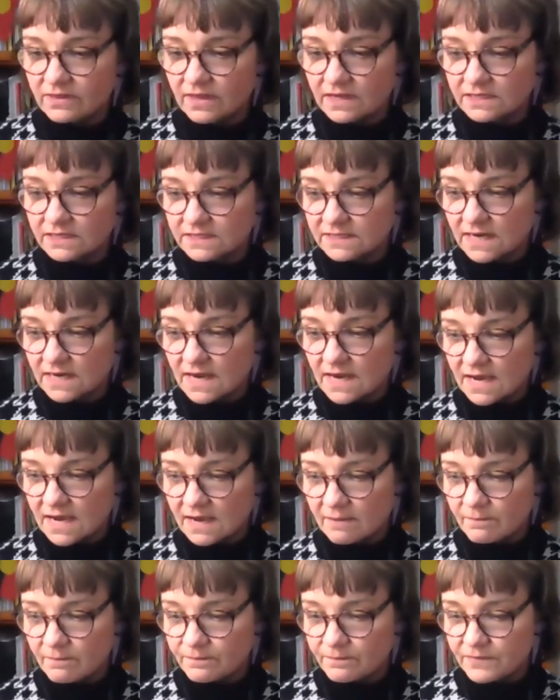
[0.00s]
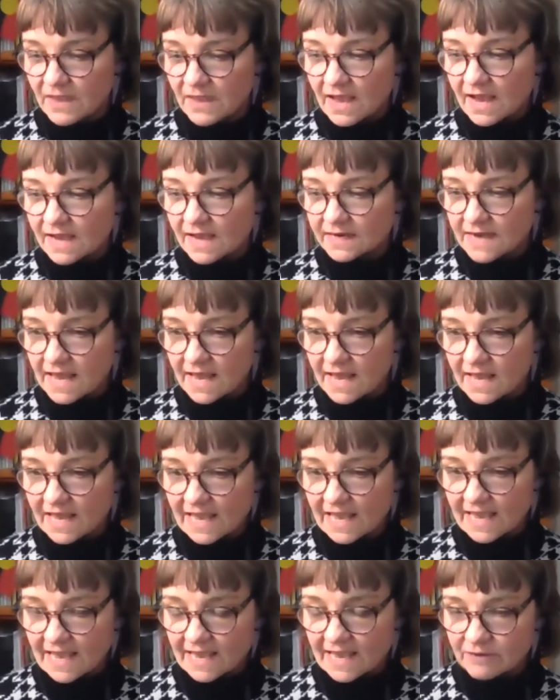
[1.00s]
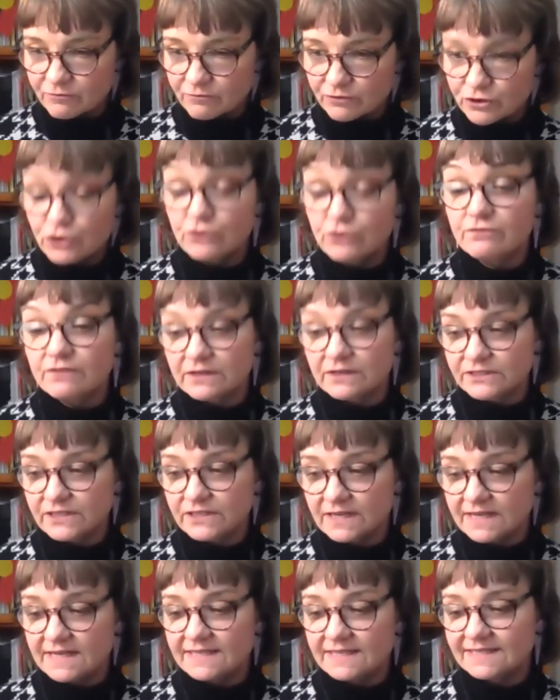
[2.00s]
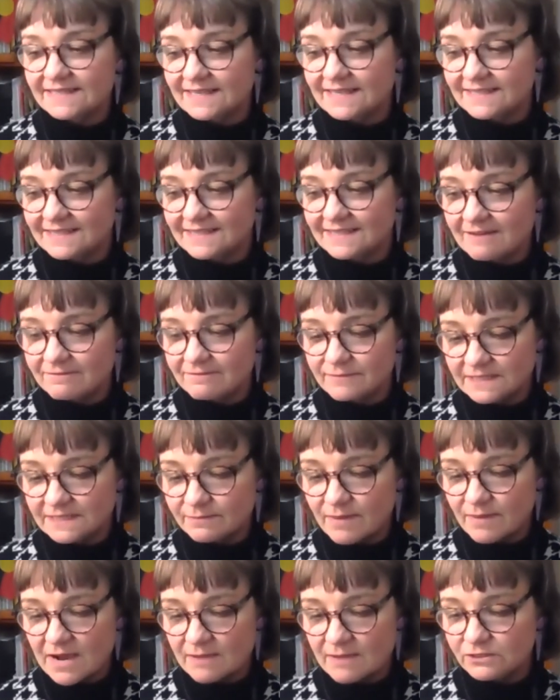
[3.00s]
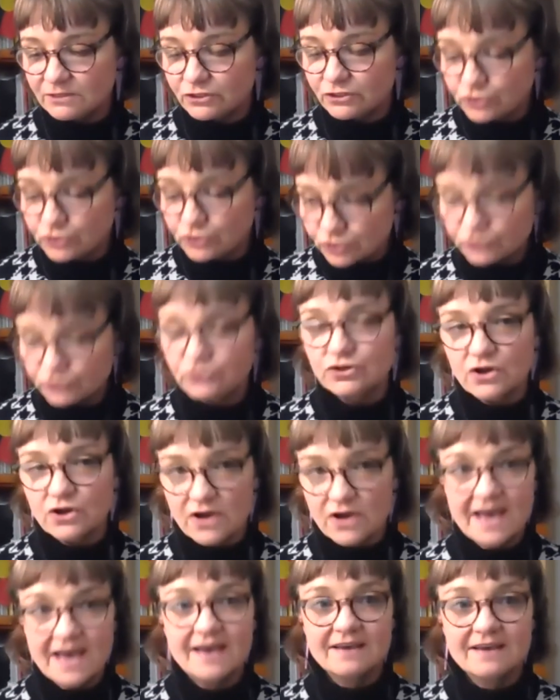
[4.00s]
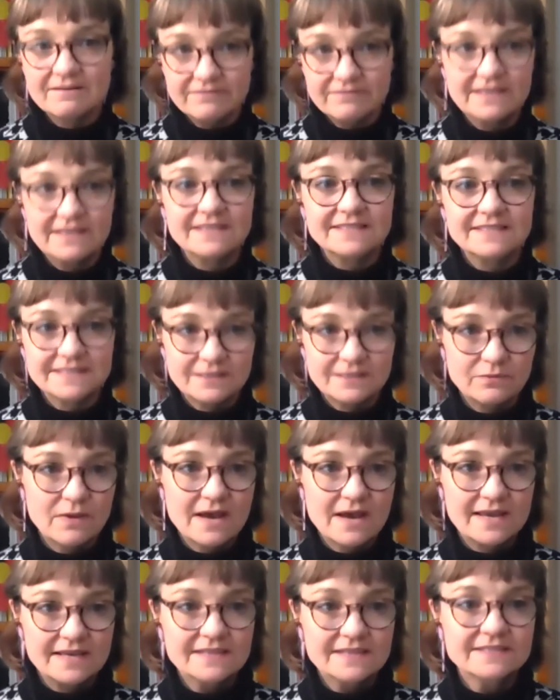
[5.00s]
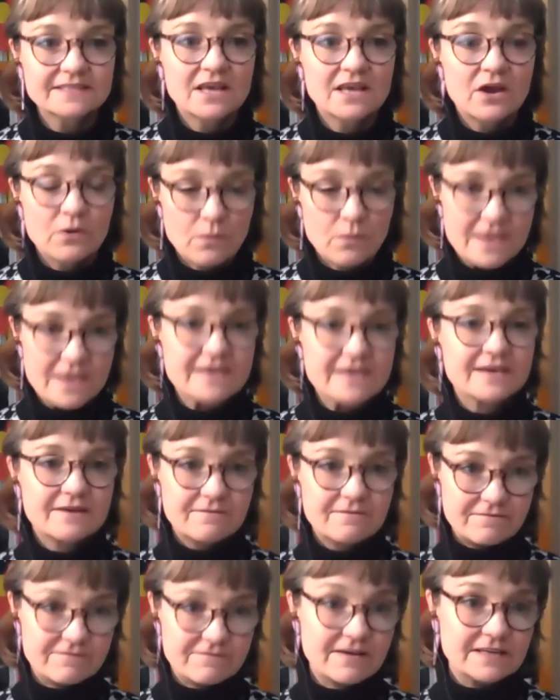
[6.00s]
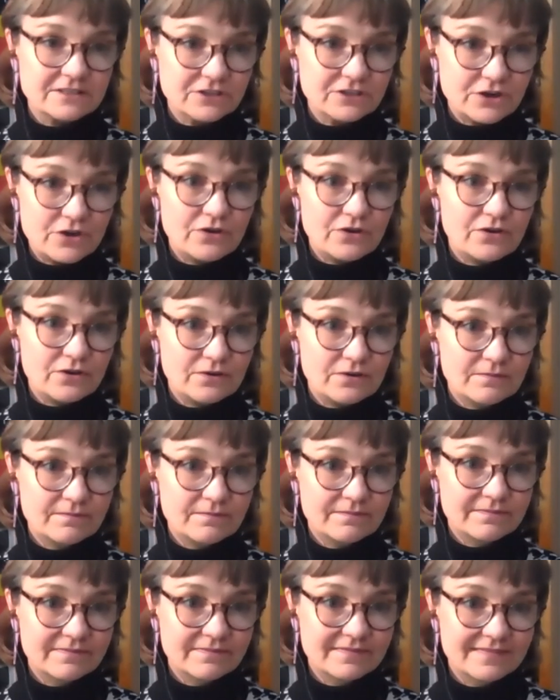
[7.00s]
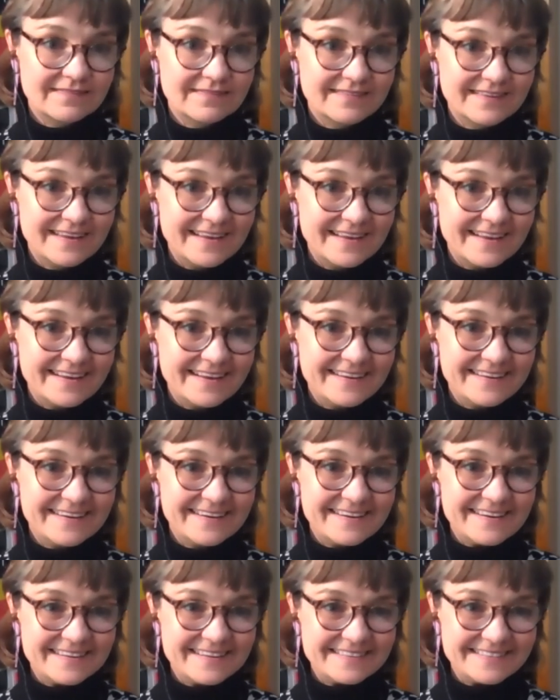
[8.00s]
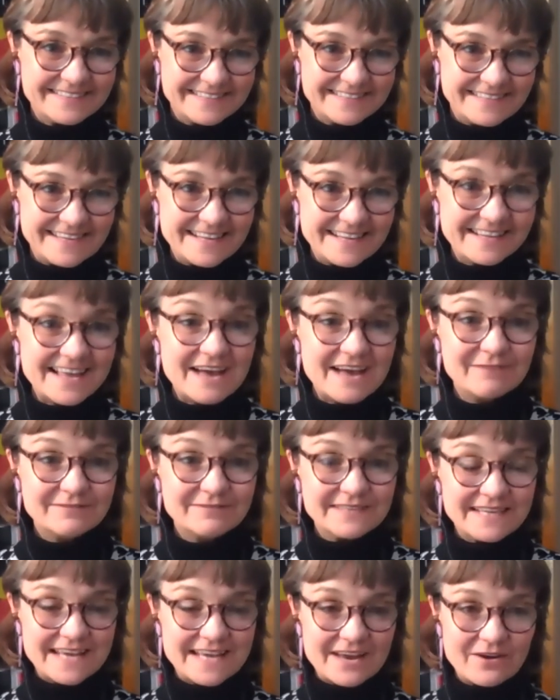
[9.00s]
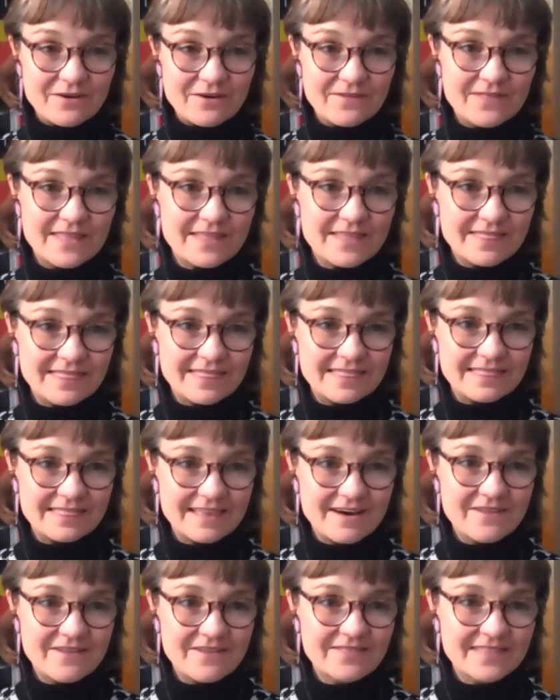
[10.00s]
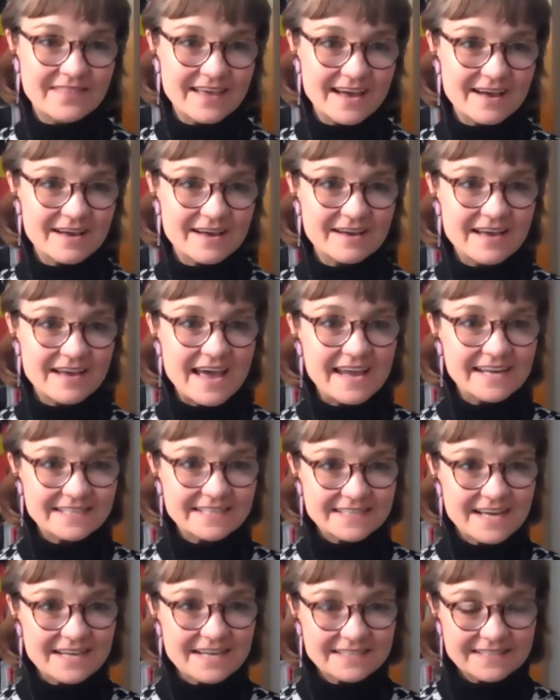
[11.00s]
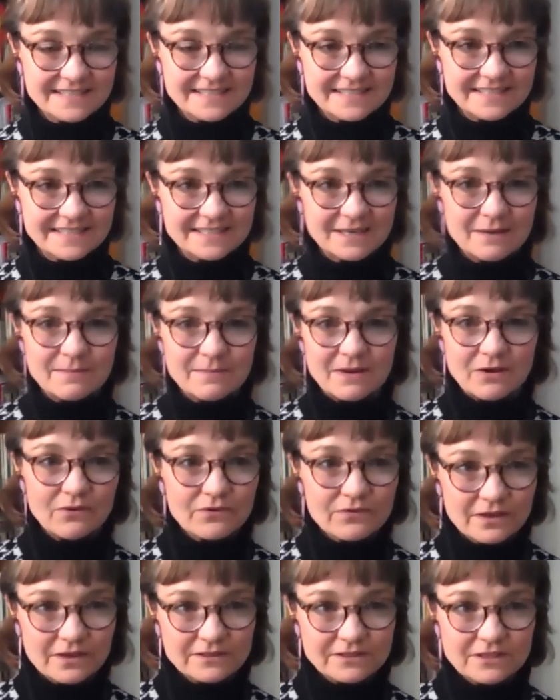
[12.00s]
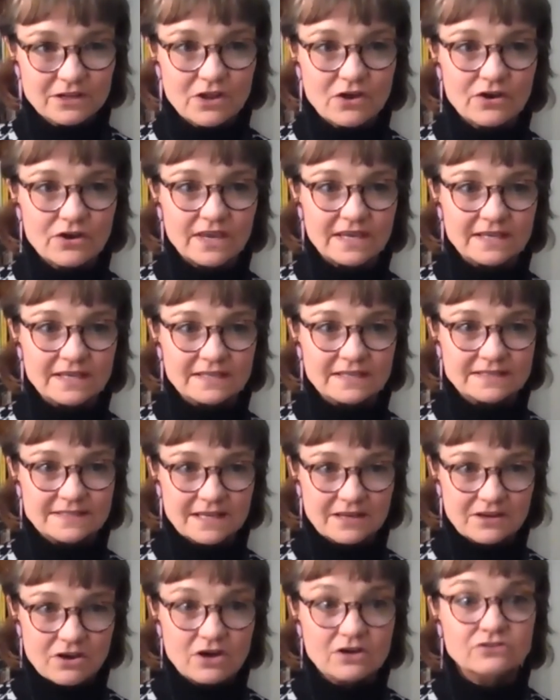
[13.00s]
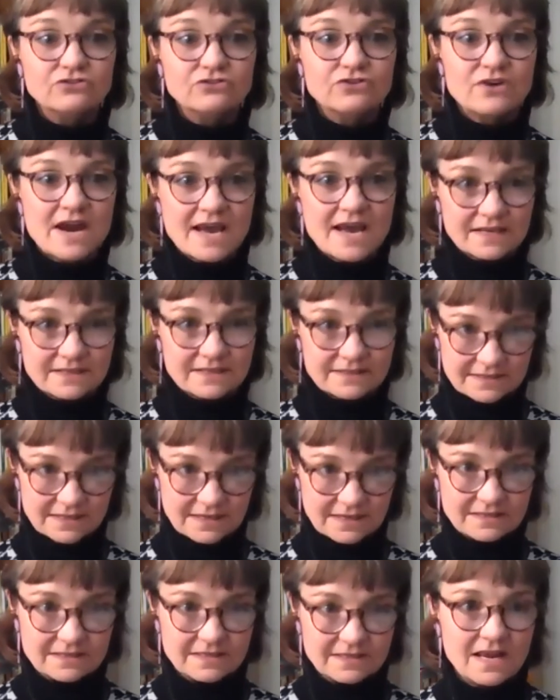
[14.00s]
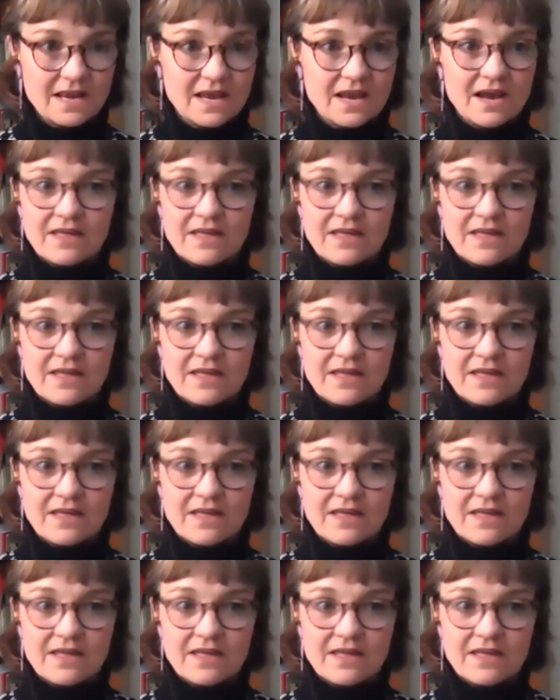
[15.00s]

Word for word: that um, and universities and government departments do not have easy ways we can fund her. She'll have to get on the on the H R system and all those logins and contracts, and